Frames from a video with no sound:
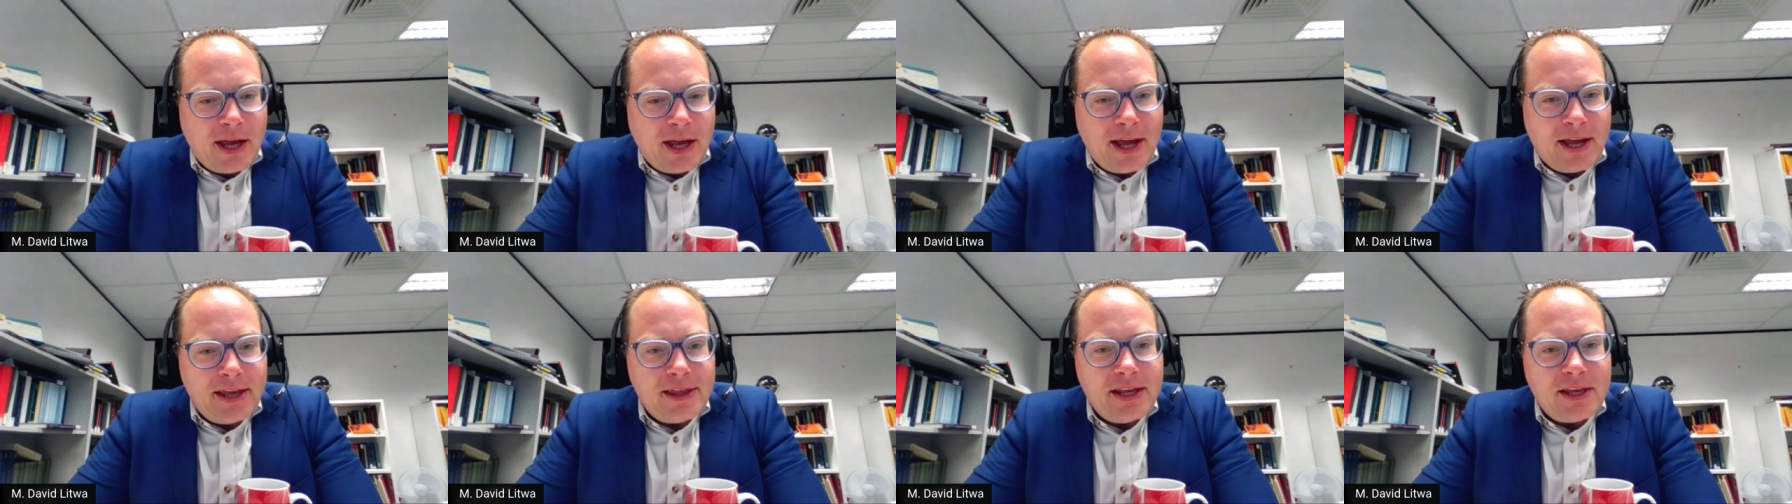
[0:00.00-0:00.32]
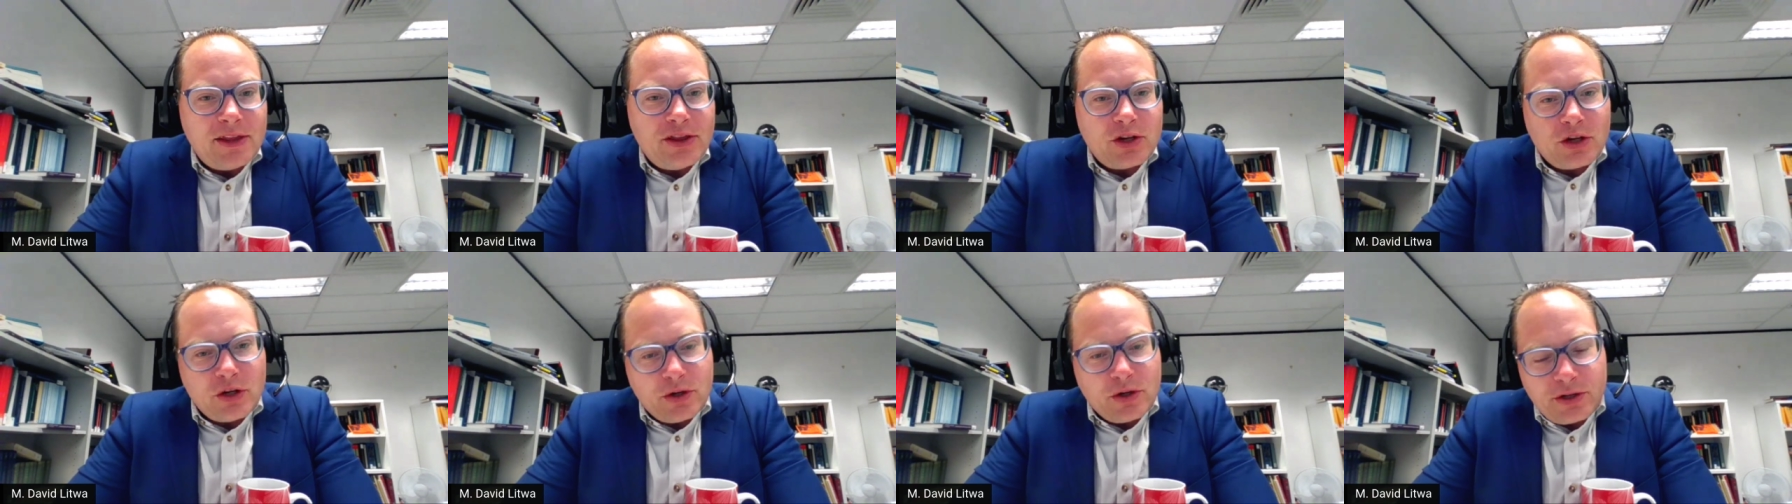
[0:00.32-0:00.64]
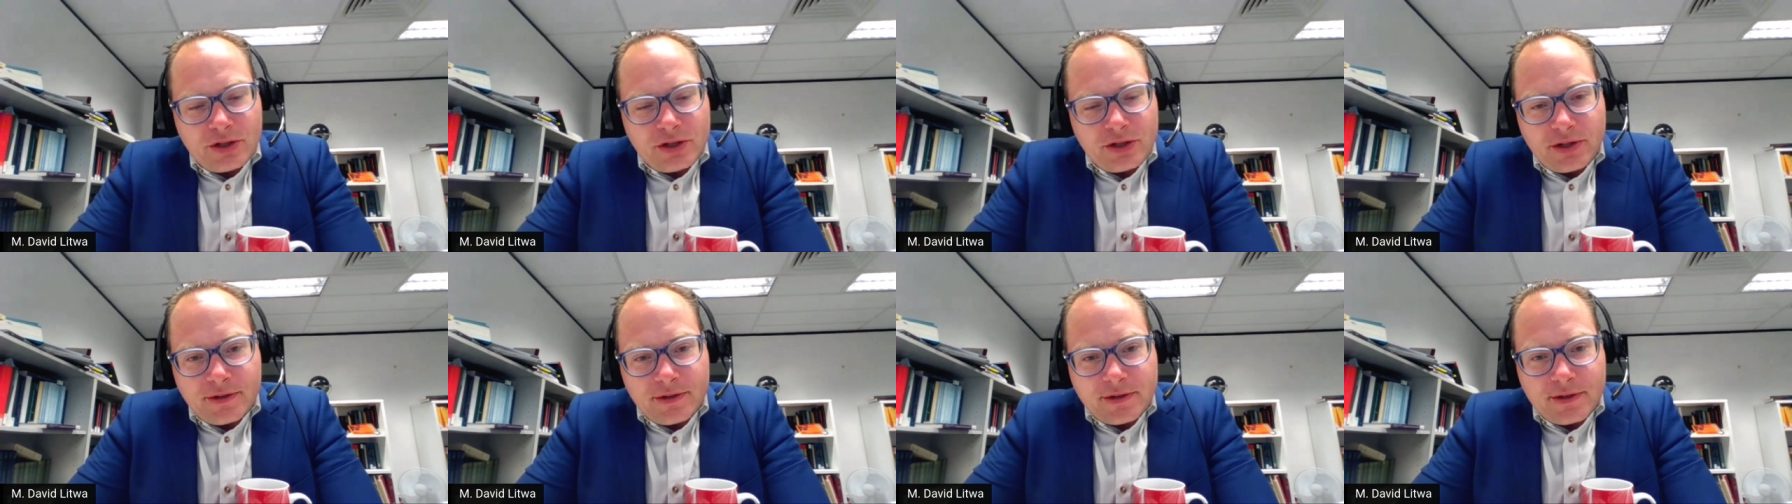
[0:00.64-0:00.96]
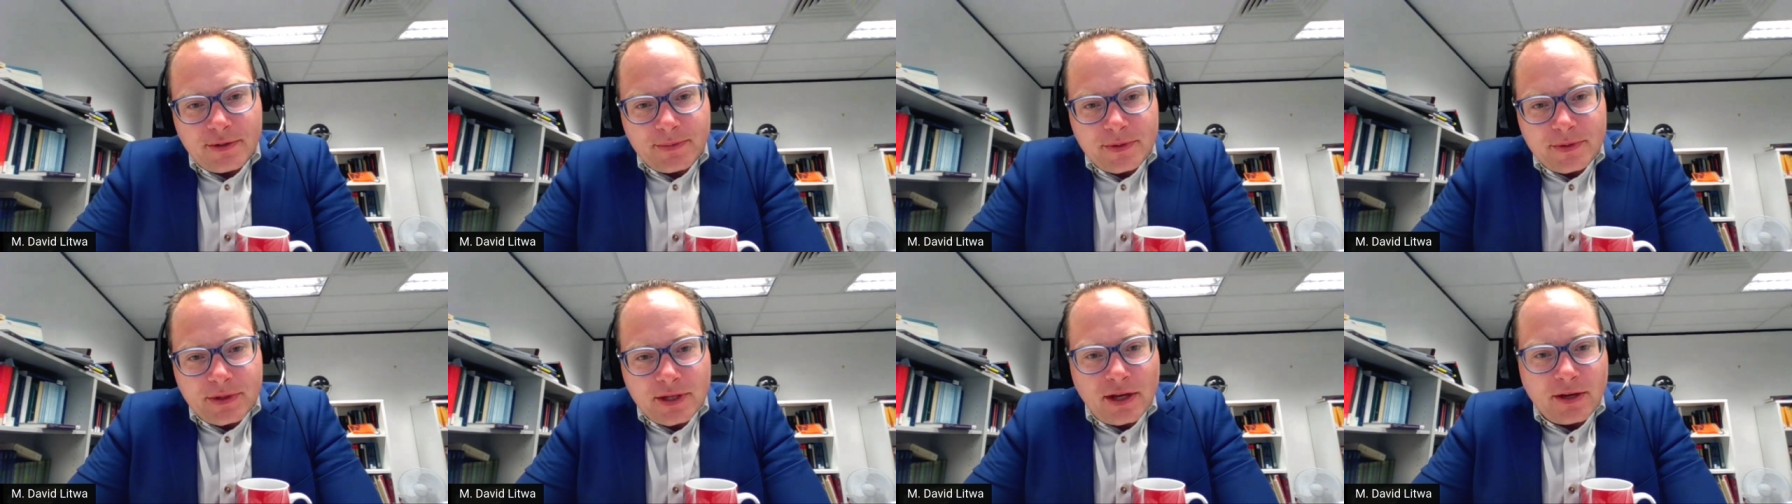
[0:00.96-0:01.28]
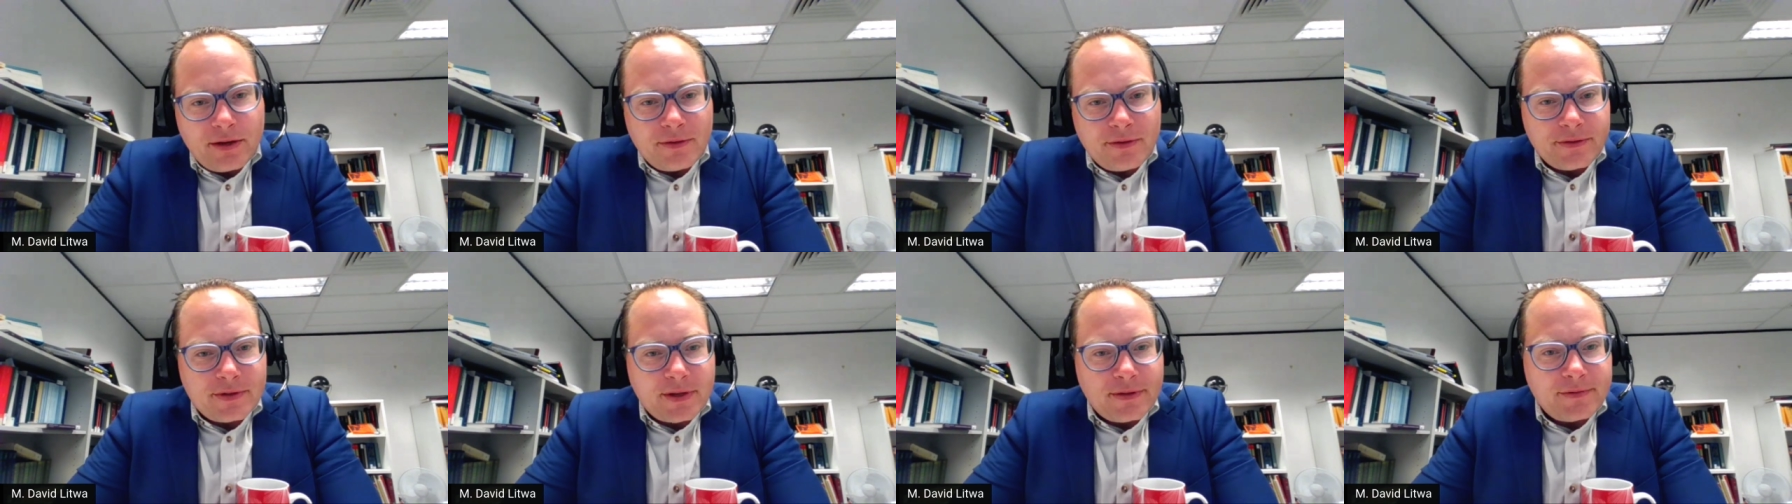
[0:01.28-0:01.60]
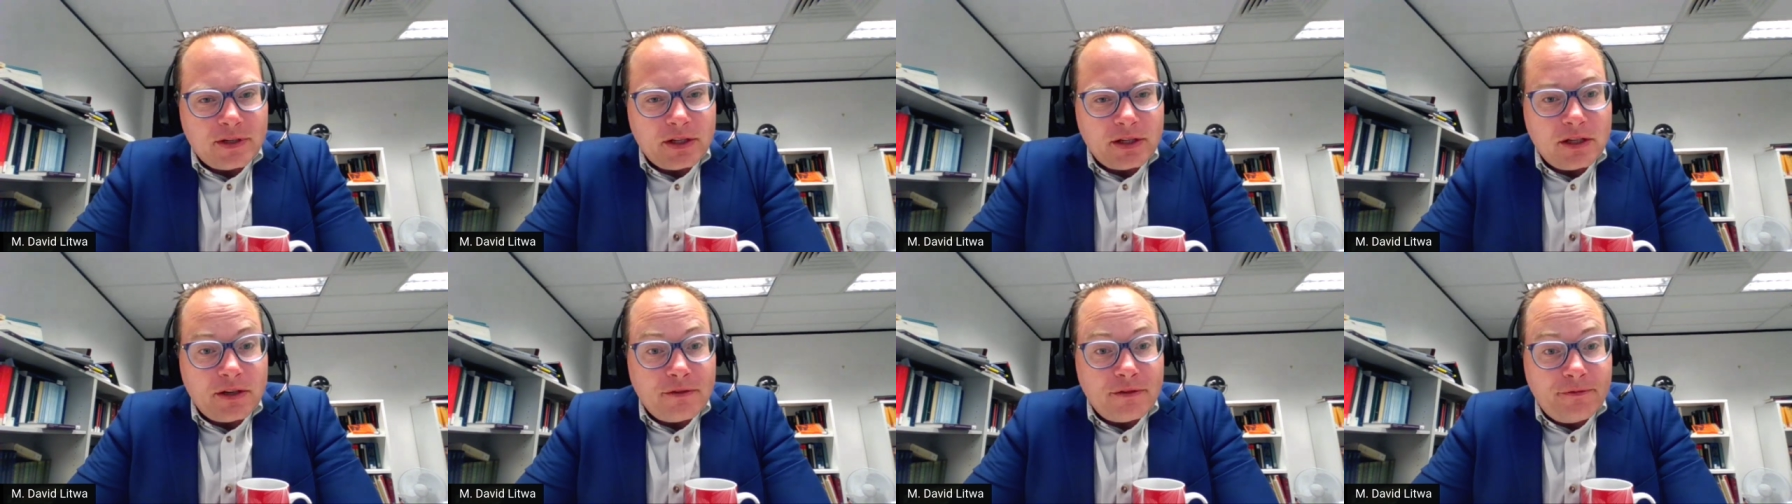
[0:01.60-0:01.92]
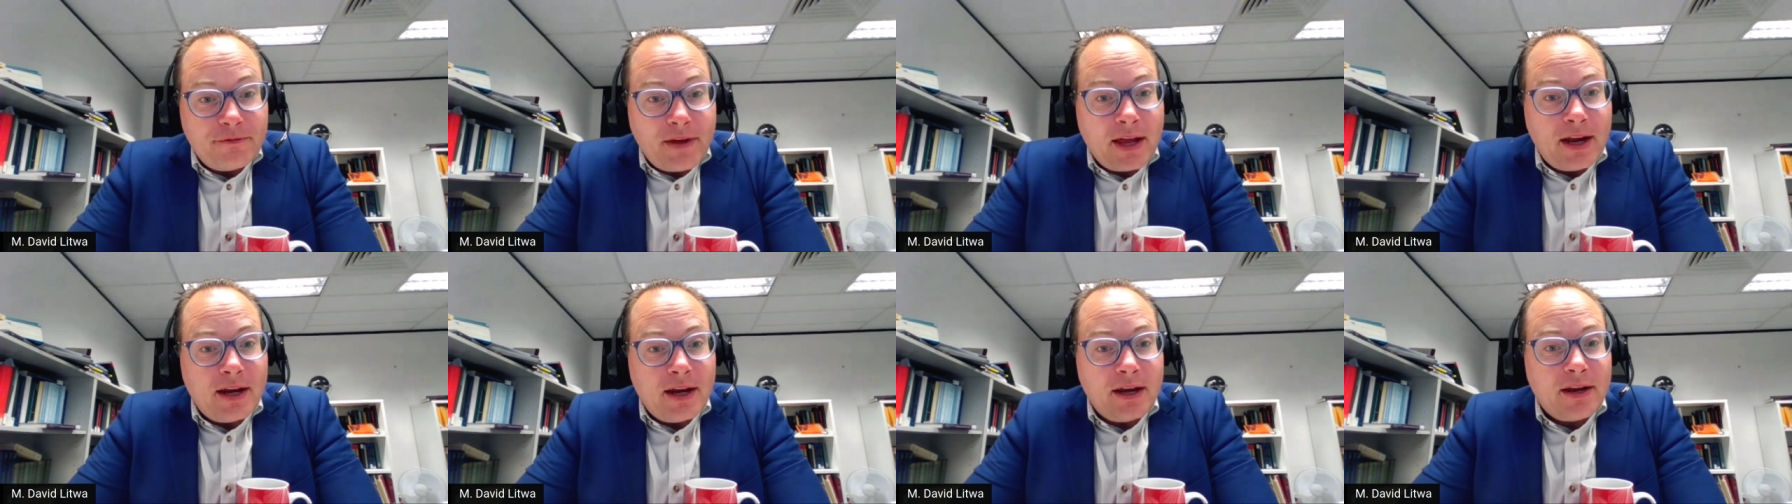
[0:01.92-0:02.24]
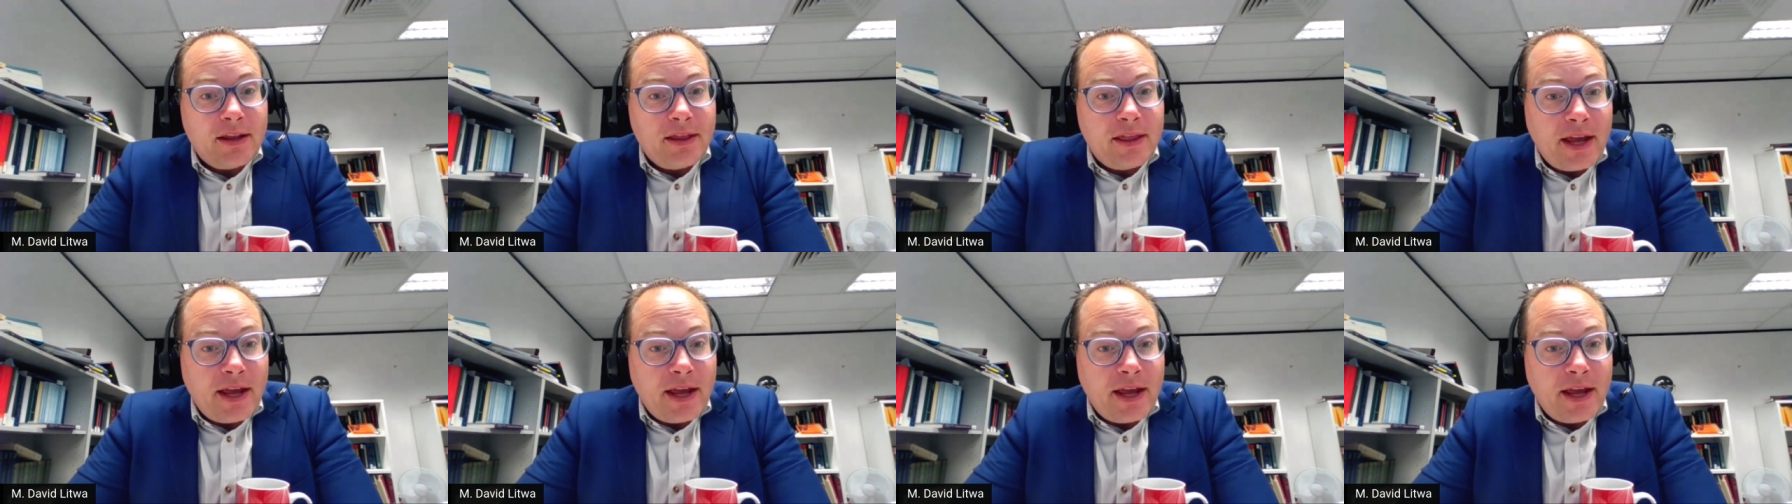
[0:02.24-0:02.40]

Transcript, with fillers: And then the Christians themselves have to defend